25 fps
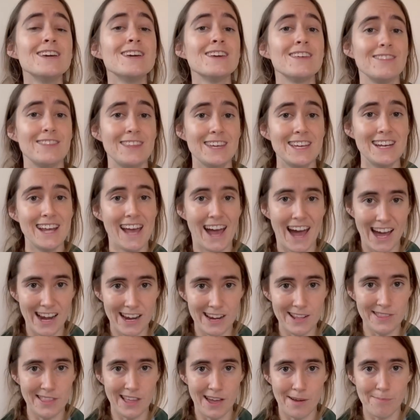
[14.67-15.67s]
then add
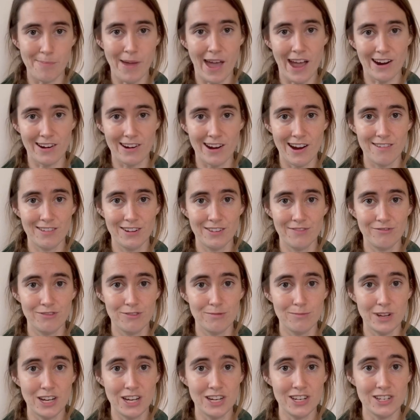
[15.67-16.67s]
in that background
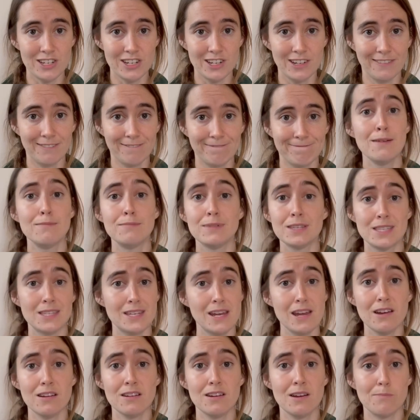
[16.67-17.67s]
information.
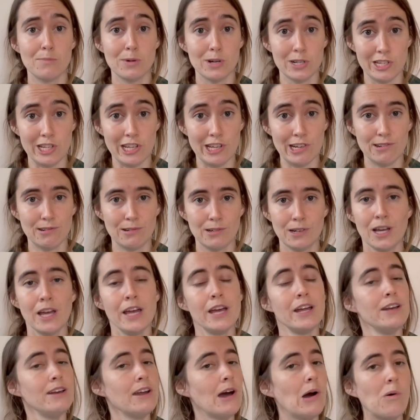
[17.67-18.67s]
Mistake number two,
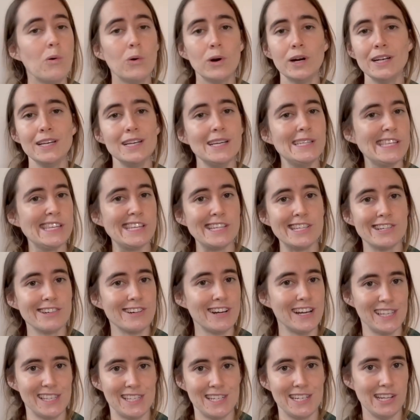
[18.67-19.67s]
no one is
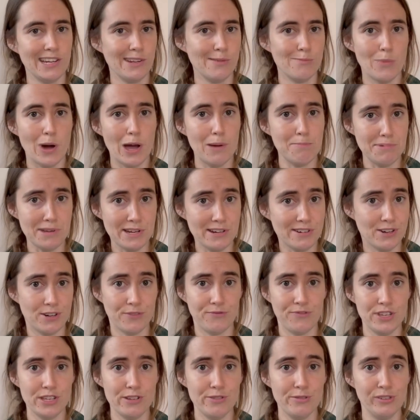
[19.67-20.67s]
interested in my beer
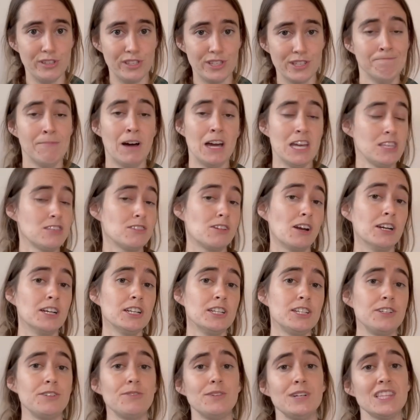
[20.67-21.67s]
reviews. I
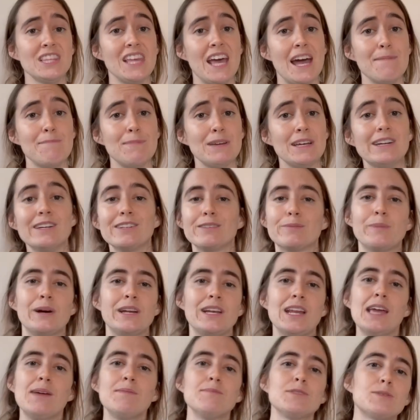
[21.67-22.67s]
started doing that because my
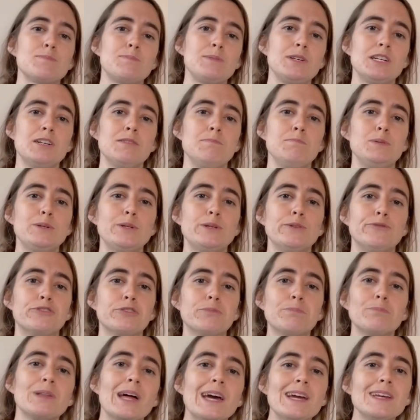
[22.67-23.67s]
name is Beer in Beautiful
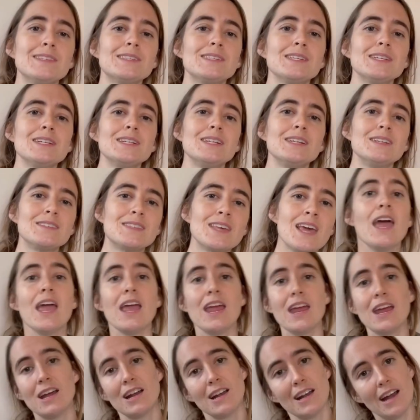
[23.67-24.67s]
Places
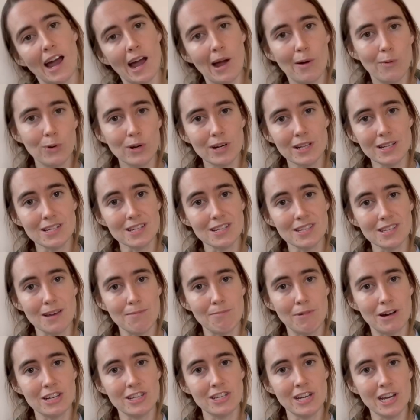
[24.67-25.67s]
and I wanted to set
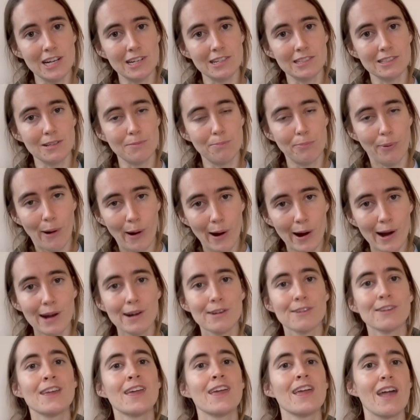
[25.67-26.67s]
my channel apart
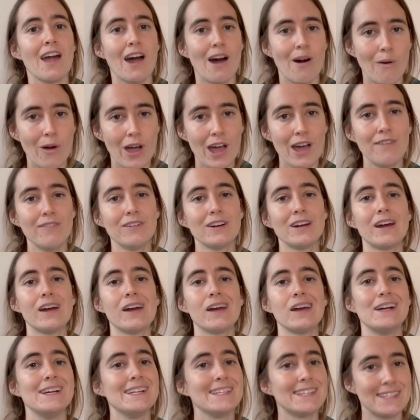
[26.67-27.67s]
However,
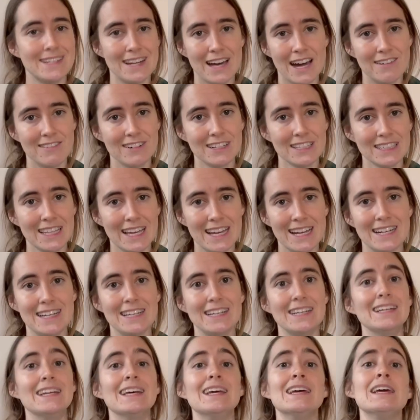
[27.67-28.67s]
it's not
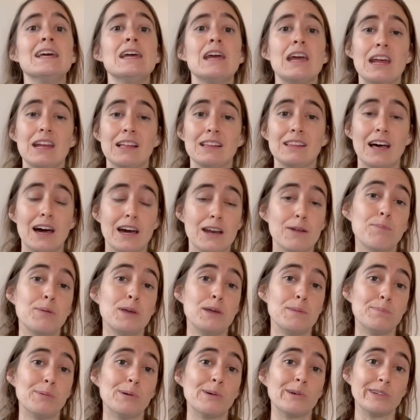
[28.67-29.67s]
related and a lot of
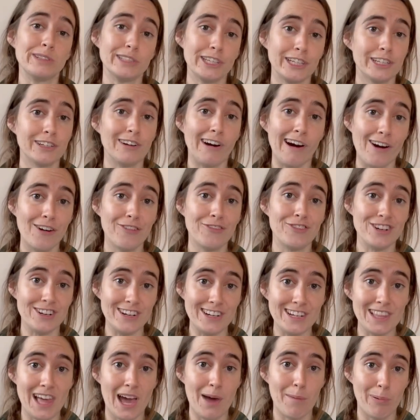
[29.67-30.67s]
people click off
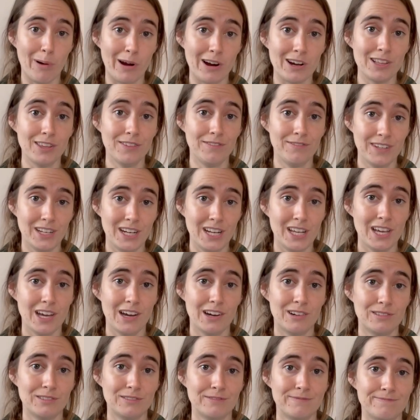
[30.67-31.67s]
during that part of the
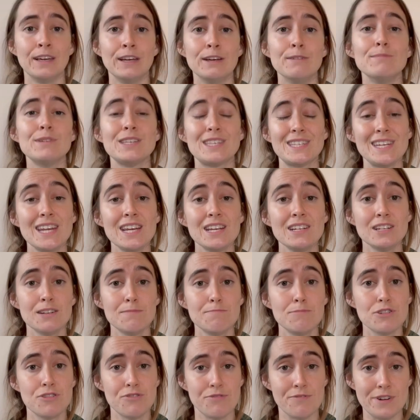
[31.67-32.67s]
video. Mistake
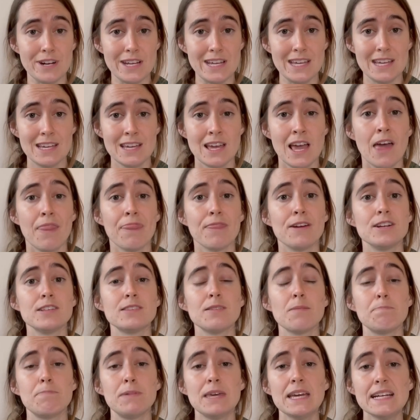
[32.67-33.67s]
number three, there's a
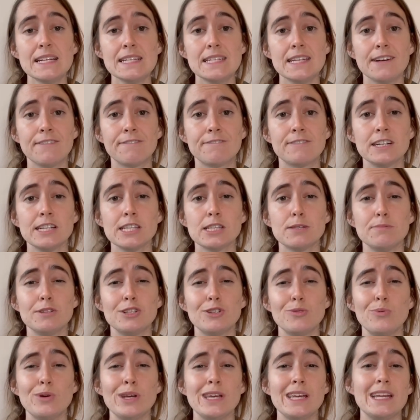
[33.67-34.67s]
big difference
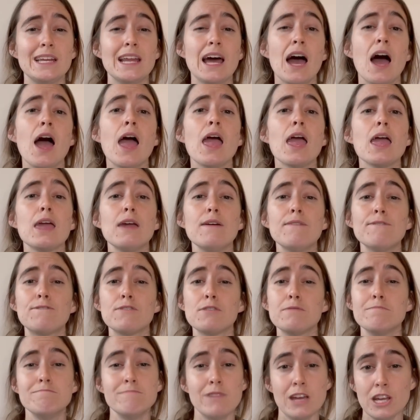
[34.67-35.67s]
between
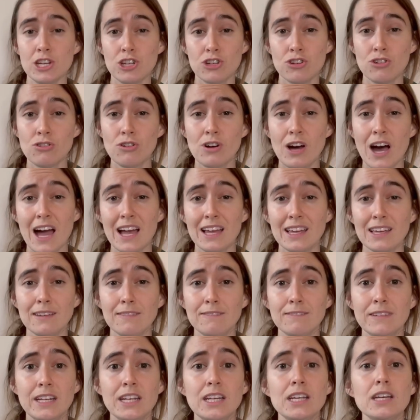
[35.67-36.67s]
informational hiking
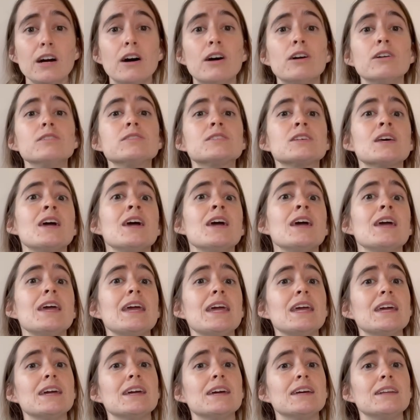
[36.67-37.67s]
videos
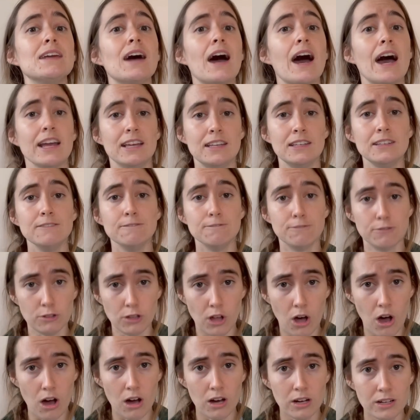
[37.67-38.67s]
and hiking
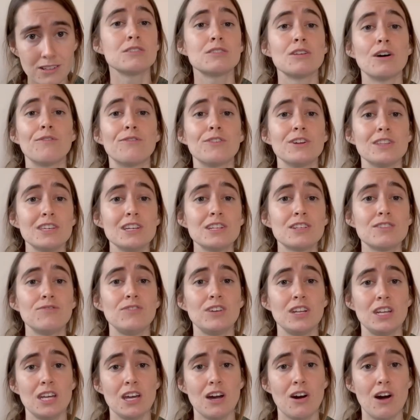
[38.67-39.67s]
vlogs. So for this
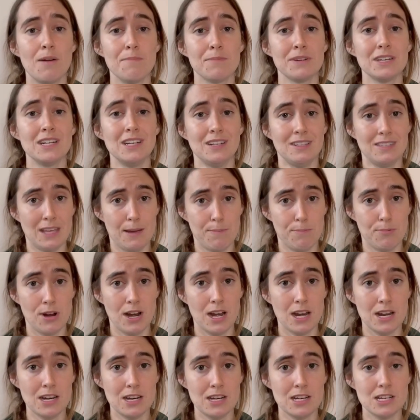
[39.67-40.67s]
video, I'm gonna
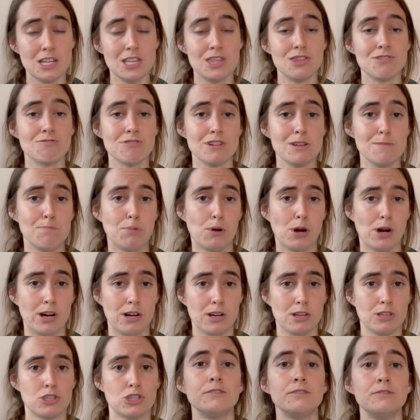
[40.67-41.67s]
separate it into three
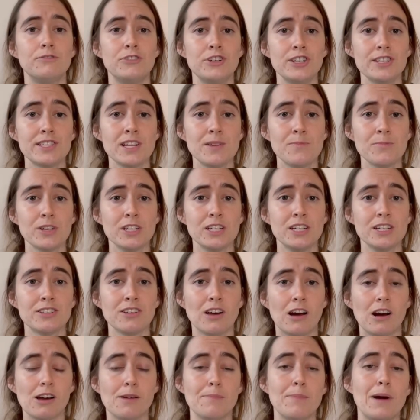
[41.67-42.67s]
parts. First, I'm gonna
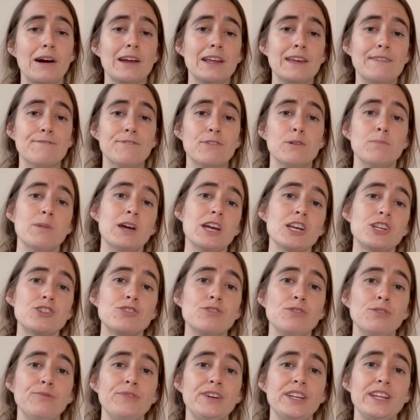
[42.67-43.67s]
talk about
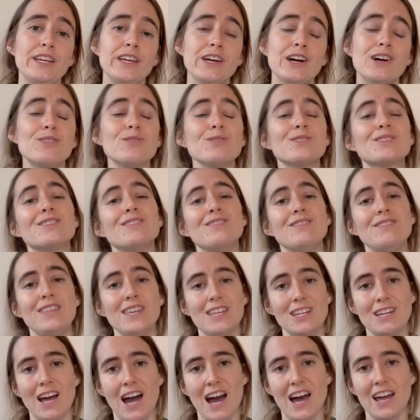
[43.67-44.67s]
informational videos,
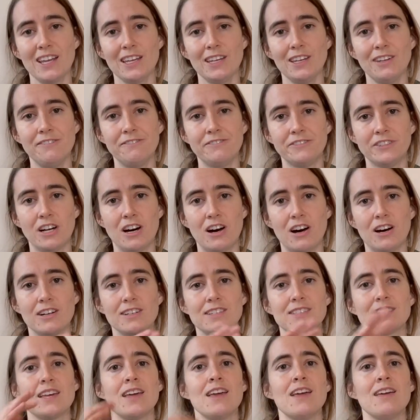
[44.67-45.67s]
then hiking
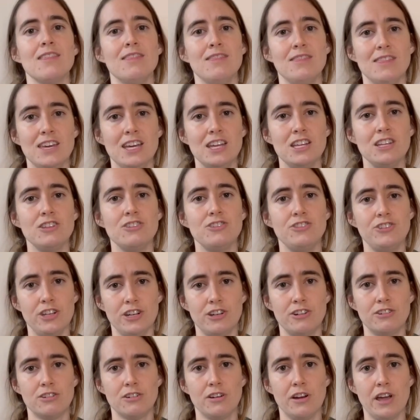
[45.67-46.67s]
vlogs, then
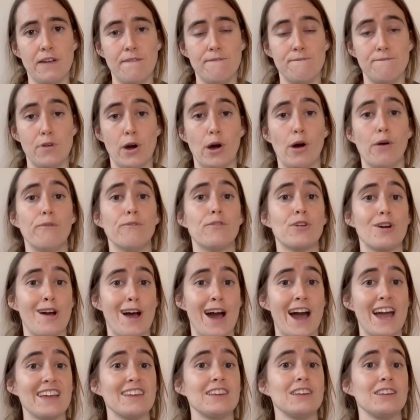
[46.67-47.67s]
general info for
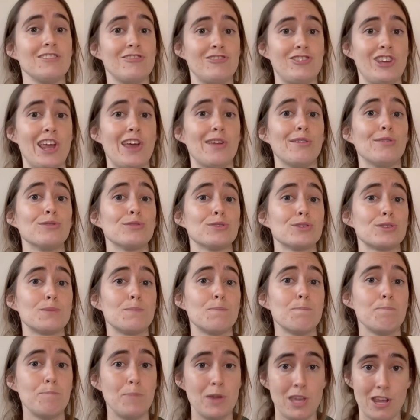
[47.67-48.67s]
hiking channels,
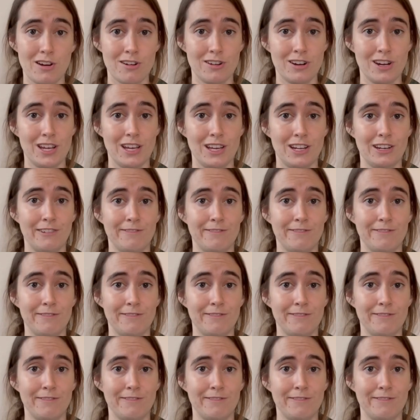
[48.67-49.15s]
period.